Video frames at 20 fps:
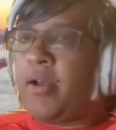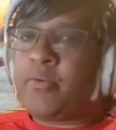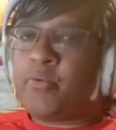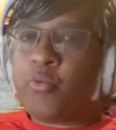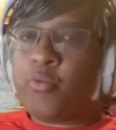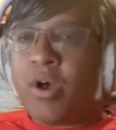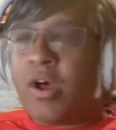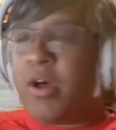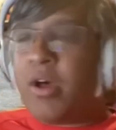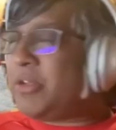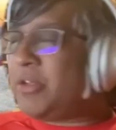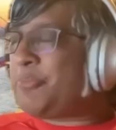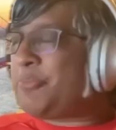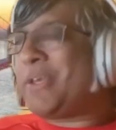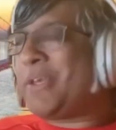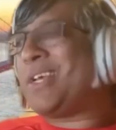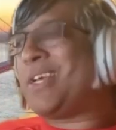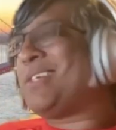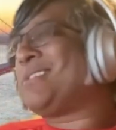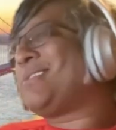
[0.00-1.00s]
Well, it's
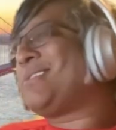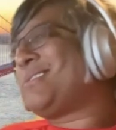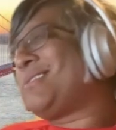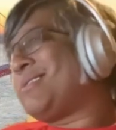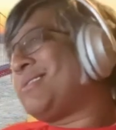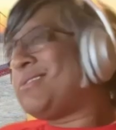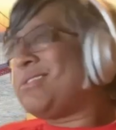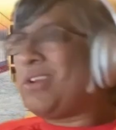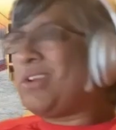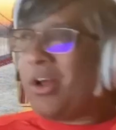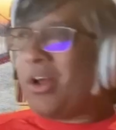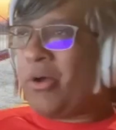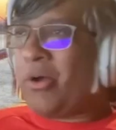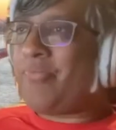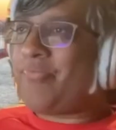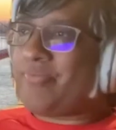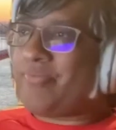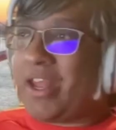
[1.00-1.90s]
because, you know,